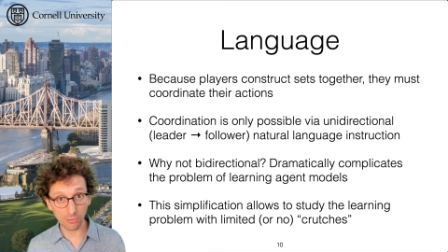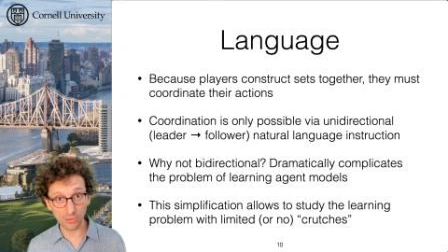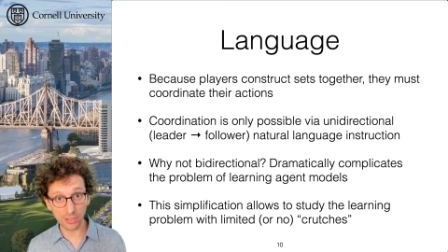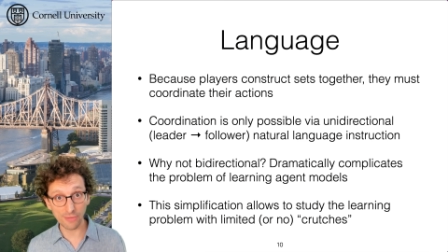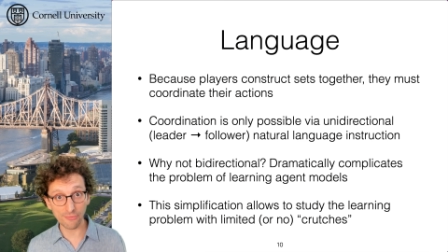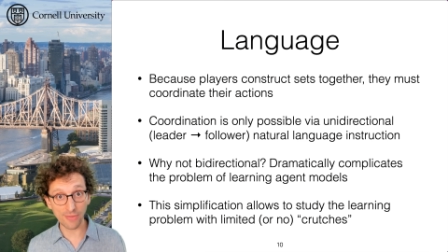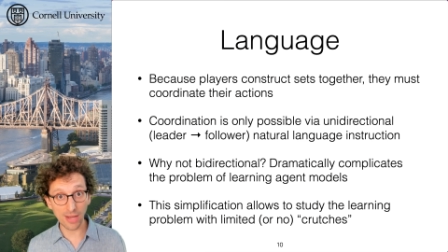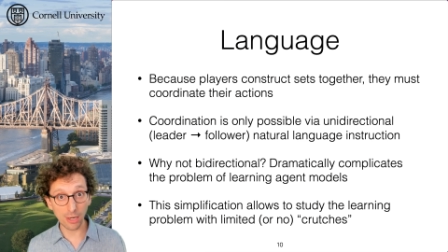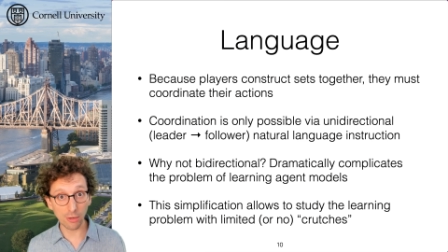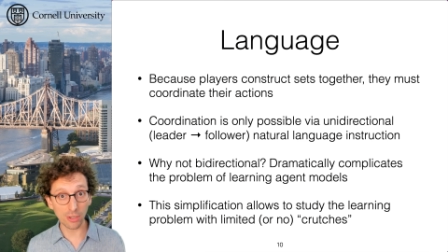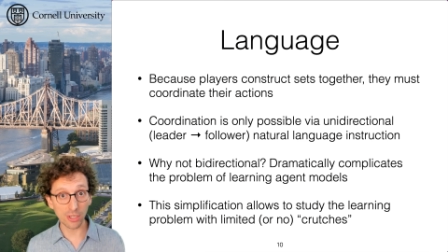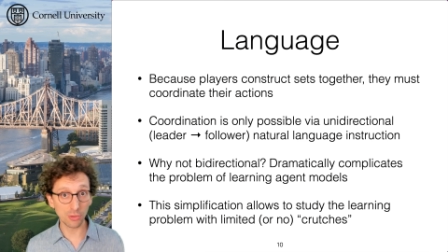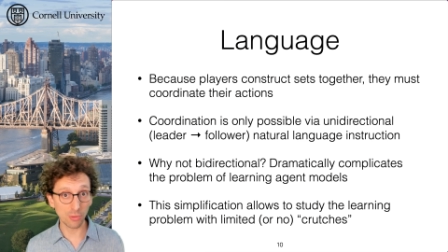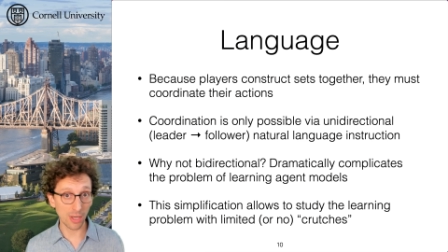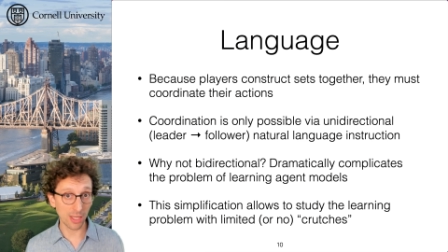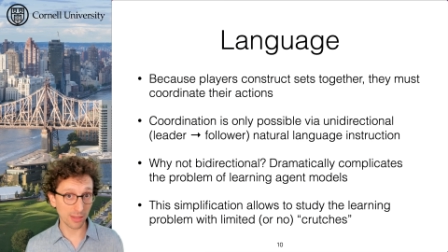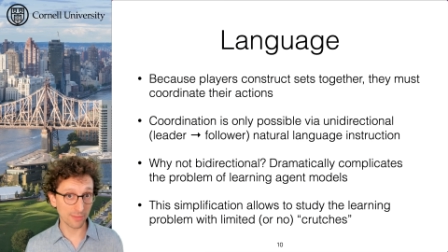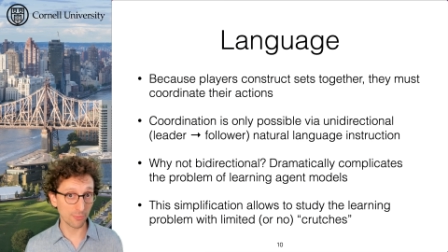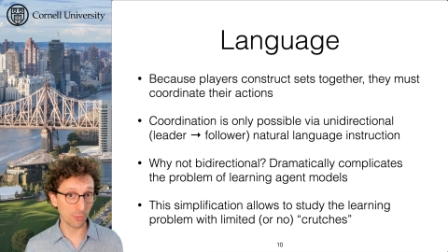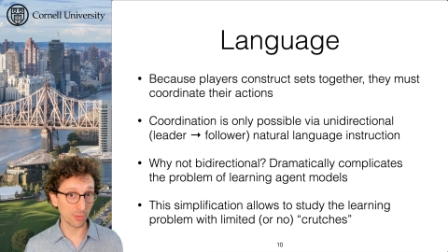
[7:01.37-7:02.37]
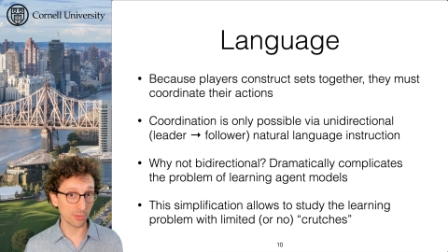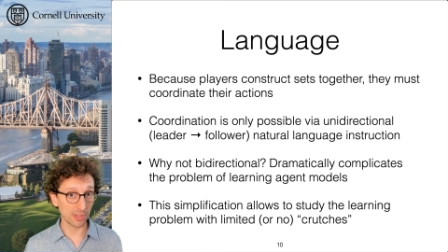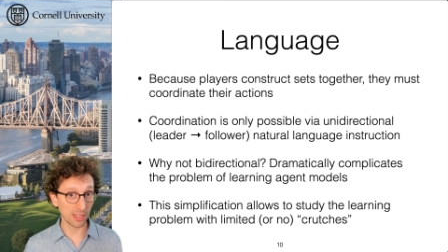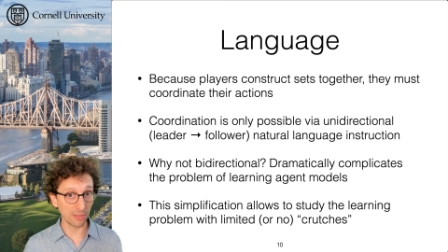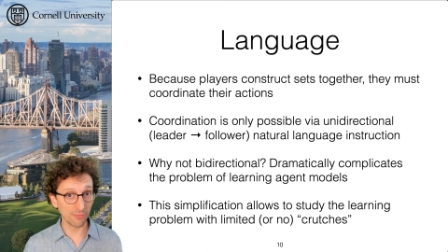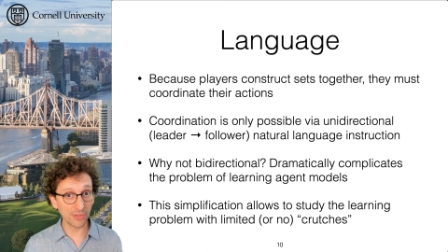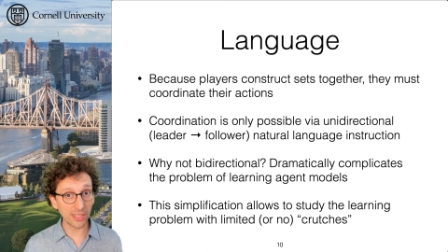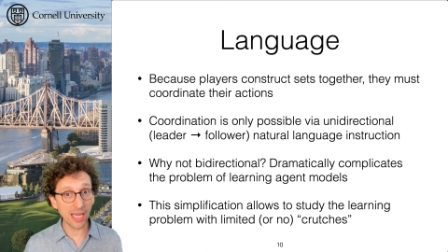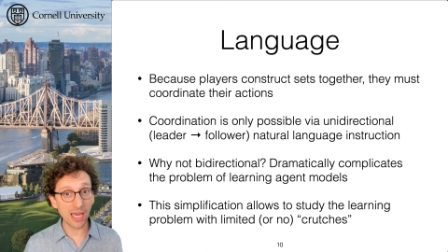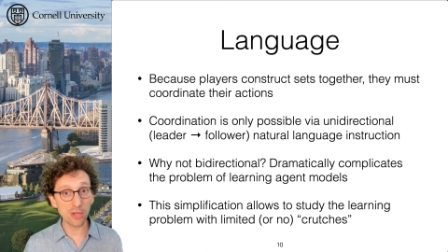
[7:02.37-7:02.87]
the follower to ask for
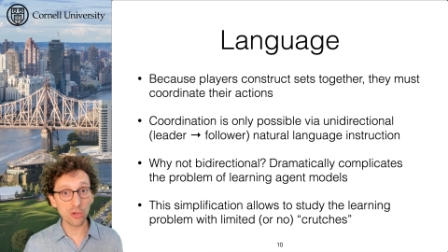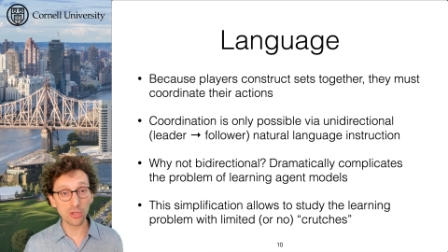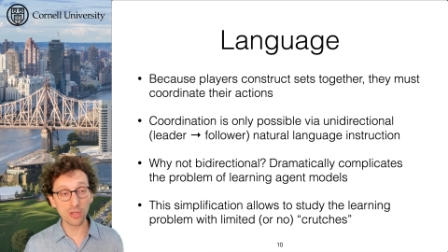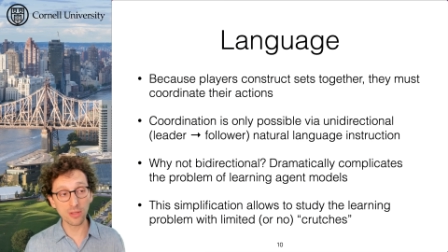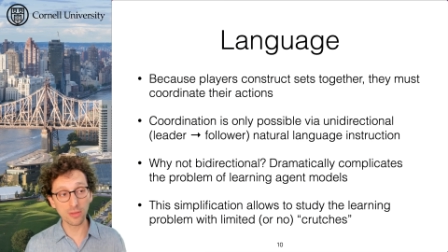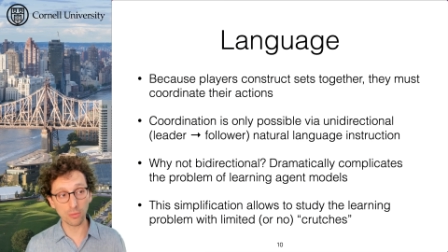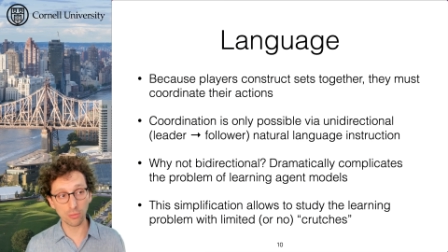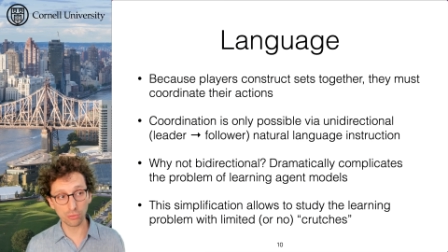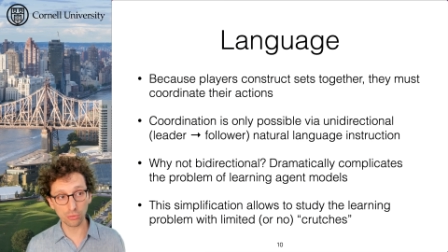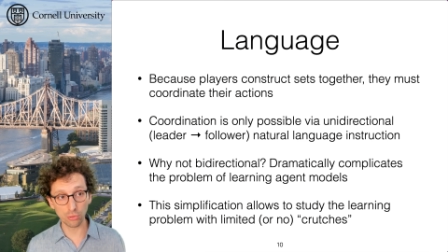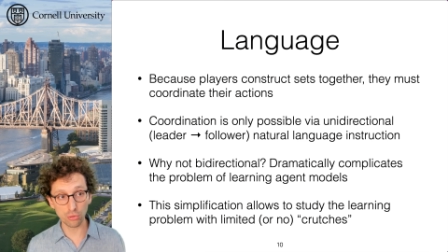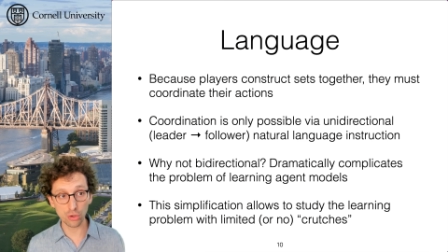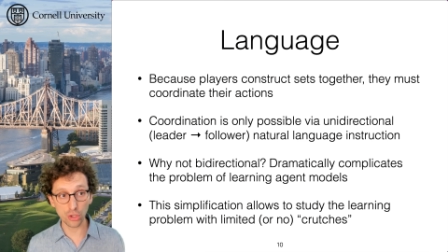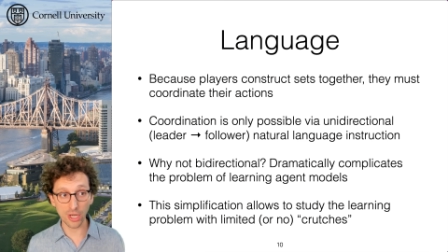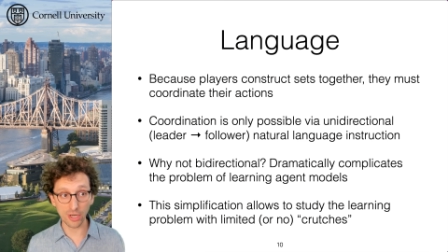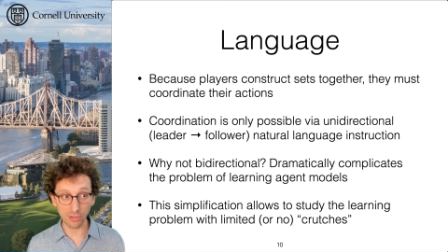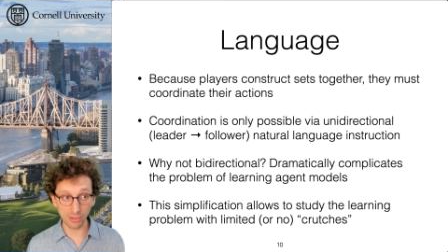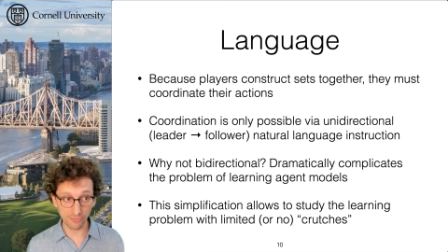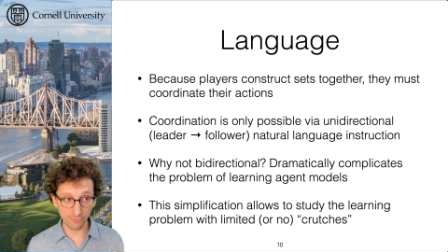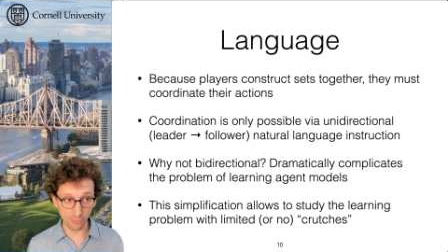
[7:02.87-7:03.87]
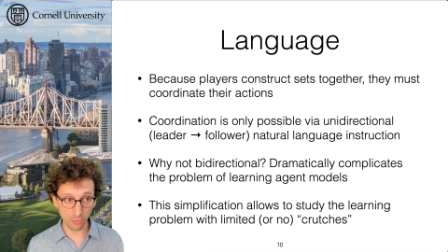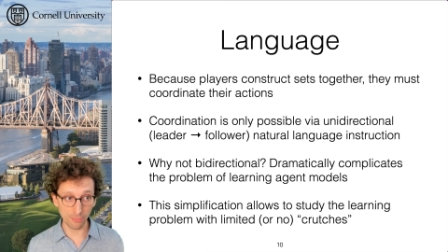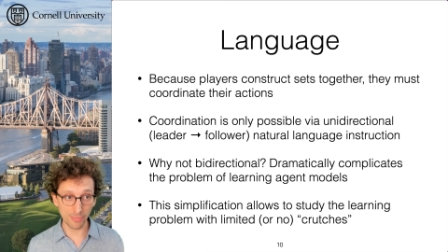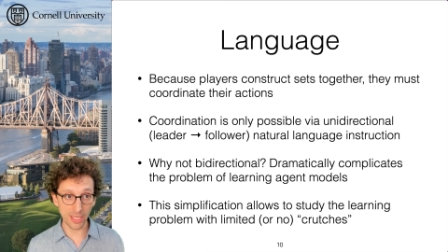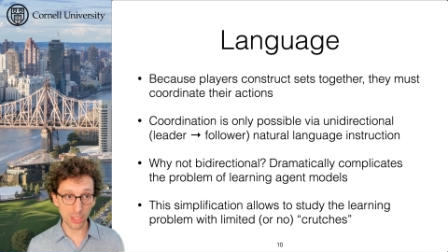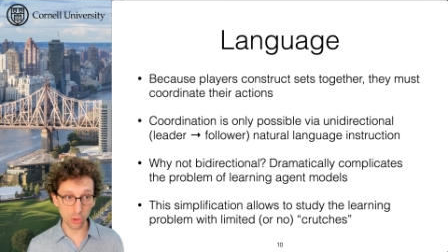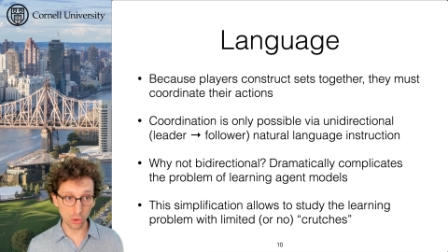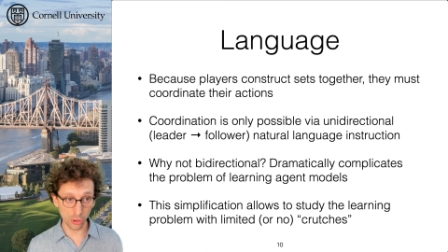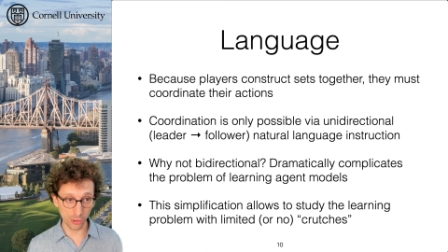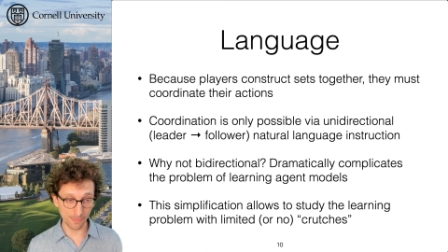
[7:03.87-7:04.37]
clarifications or to share
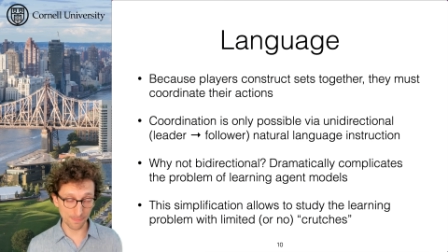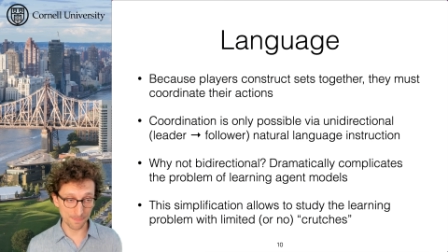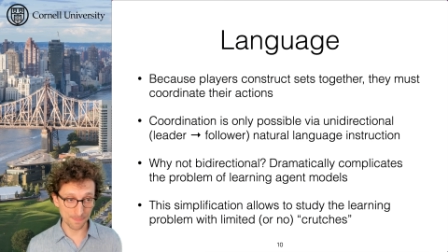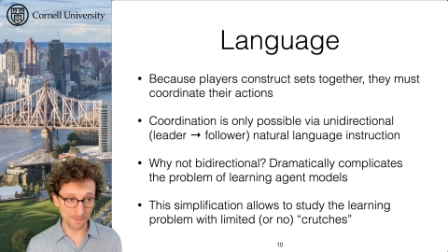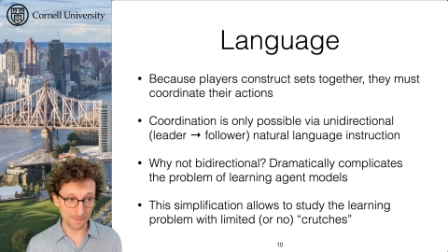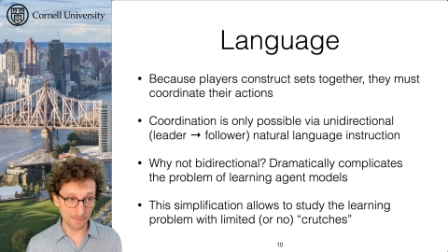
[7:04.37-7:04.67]
information.